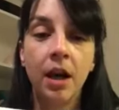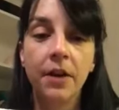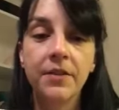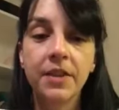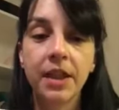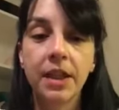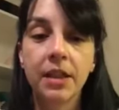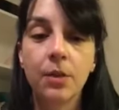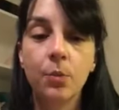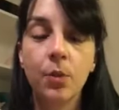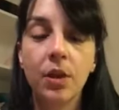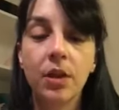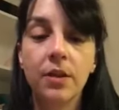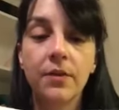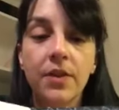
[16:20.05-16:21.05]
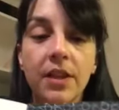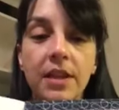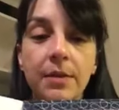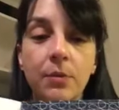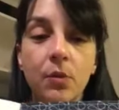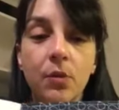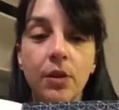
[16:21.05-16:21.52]
I've taken one of the
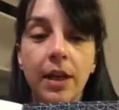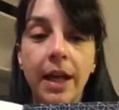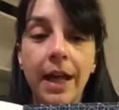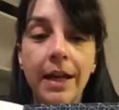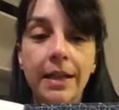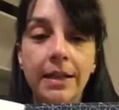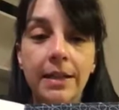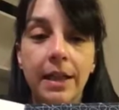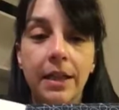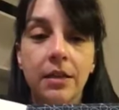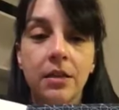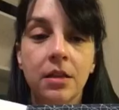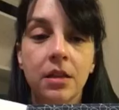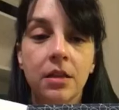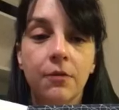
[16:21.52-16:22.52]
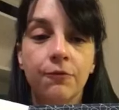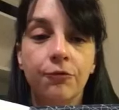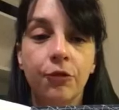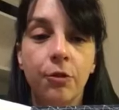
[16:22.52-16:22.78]
smaller accents